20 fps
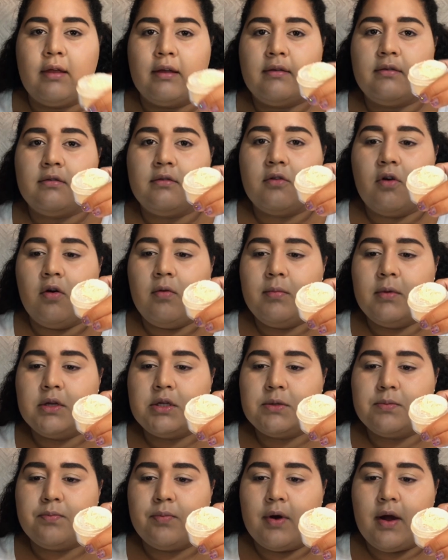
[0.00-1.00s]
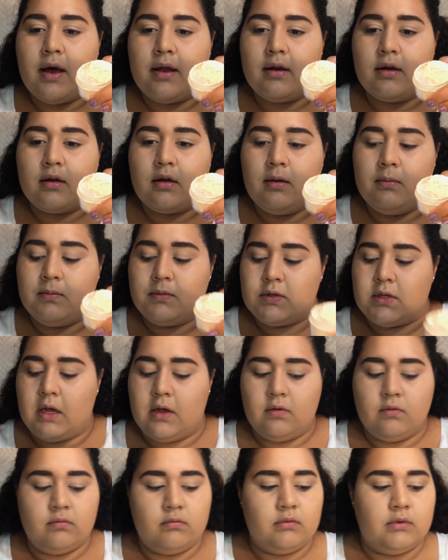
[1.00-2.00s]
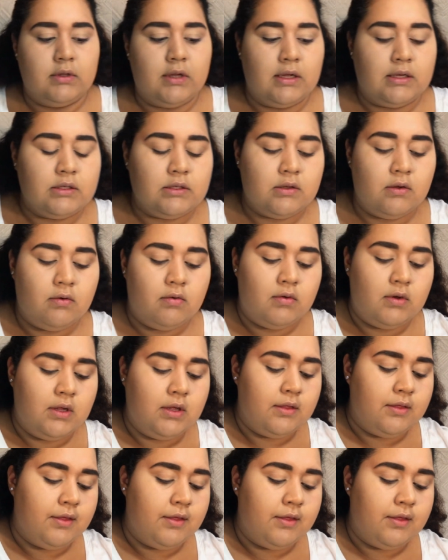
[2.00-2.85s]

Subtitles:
that so much product comes out. That's the only